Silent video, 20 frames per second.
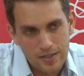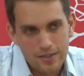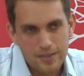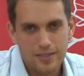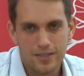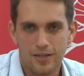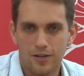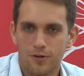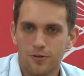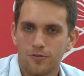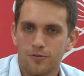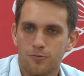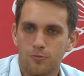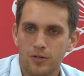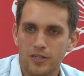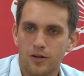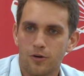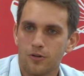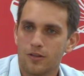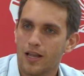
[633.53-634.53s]
you know, we
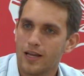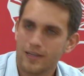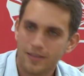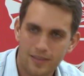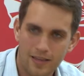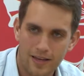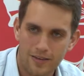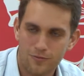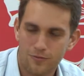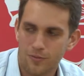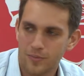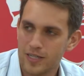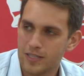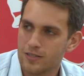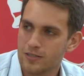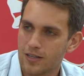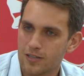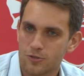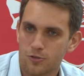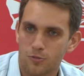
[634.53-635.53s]
don't like that from an
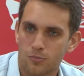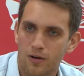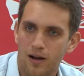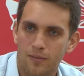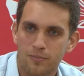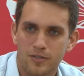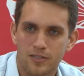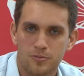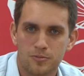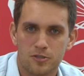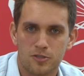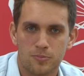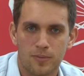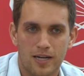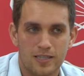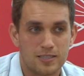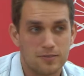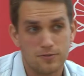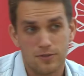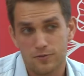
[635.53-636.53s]
intellectual property
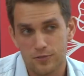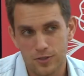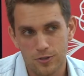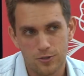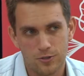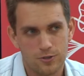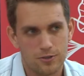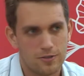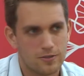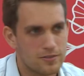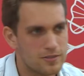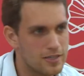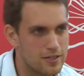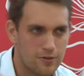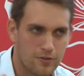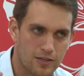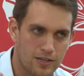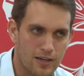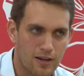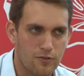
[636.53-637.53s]
perspective. If you're, you know,
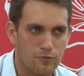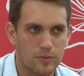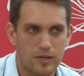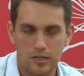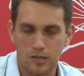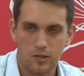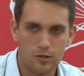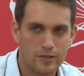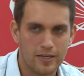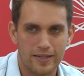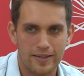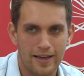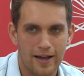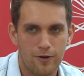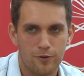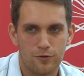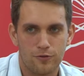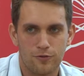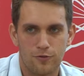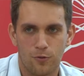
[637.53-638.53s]
the government looking
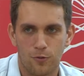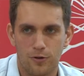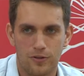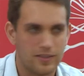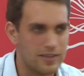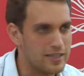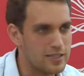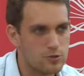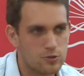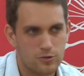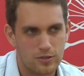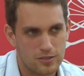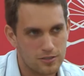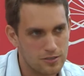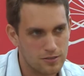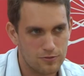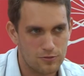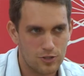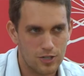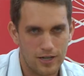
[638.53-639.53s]
out for the interests
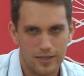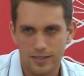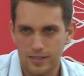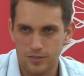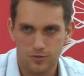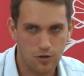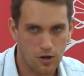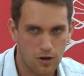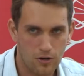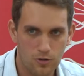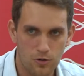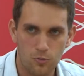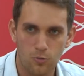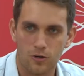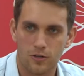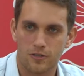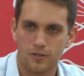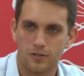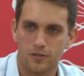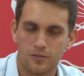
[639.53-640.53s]
of Chinese auto
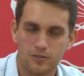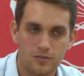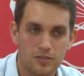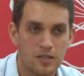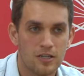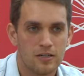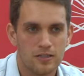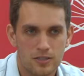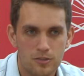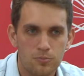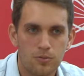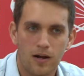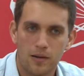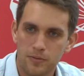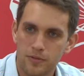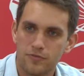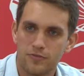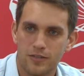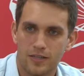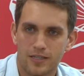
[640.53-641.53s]
workers, you probably
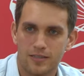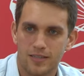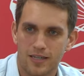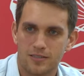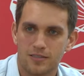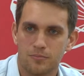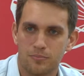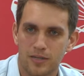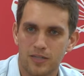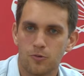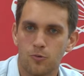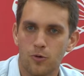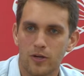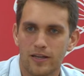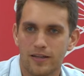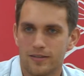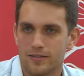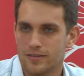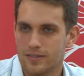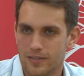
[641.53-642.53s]
feel like that's a big
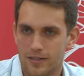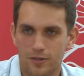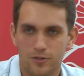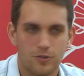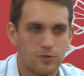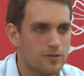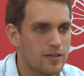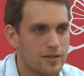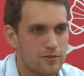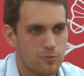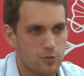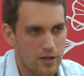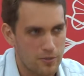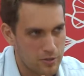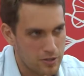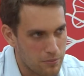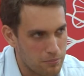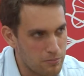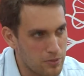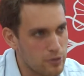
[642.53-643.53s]
win. You know, you get we're able
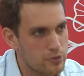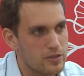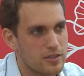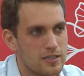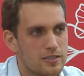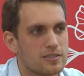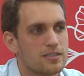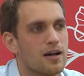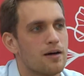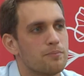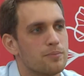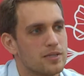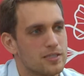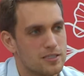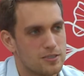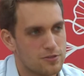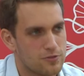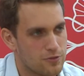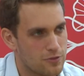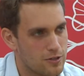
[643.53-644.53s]
to milk these
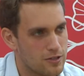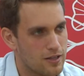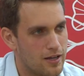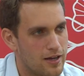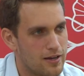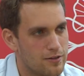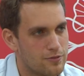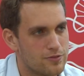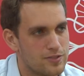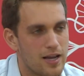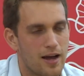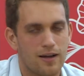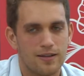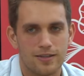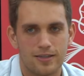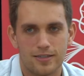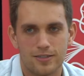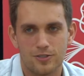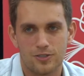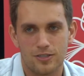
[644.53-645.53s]
companies for a lot of
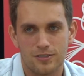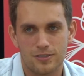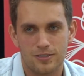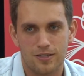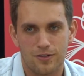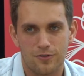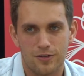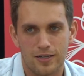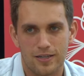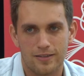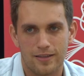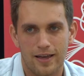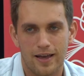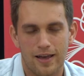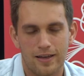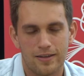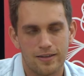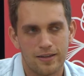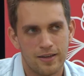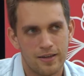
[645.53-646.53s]
knowledge and stuff like
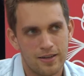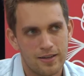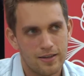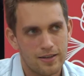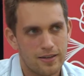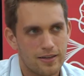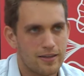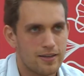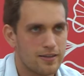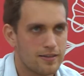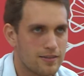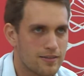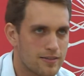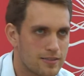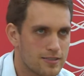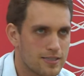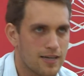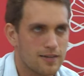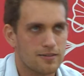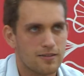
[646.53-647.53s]
that. In the
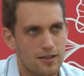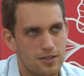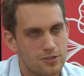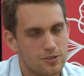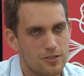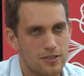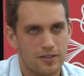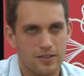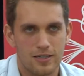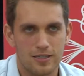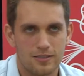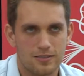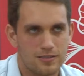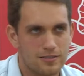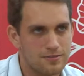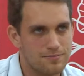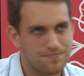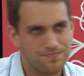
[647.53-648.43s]
technological area, it's